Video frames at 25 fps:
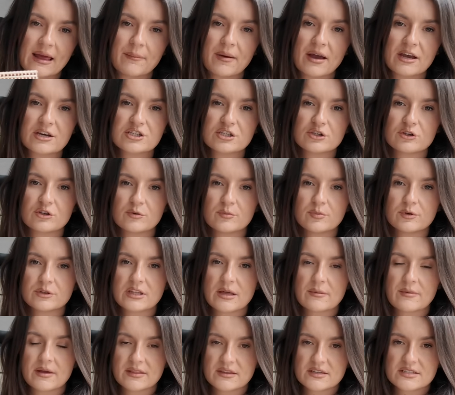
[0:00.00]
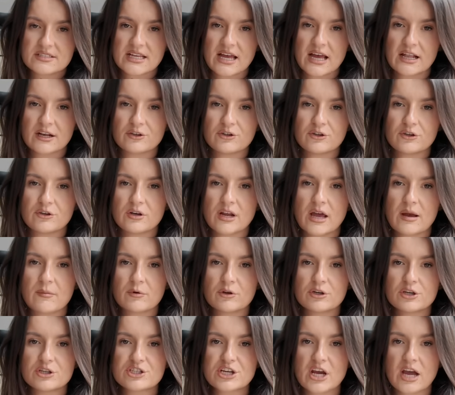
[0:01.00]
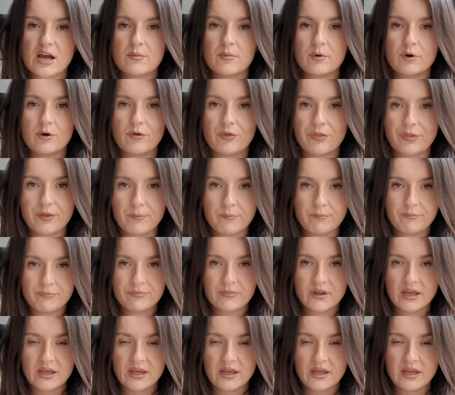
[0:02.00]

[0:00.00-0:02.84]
I'm actually going to put them in the styling unit. I'm going to checkerboard them.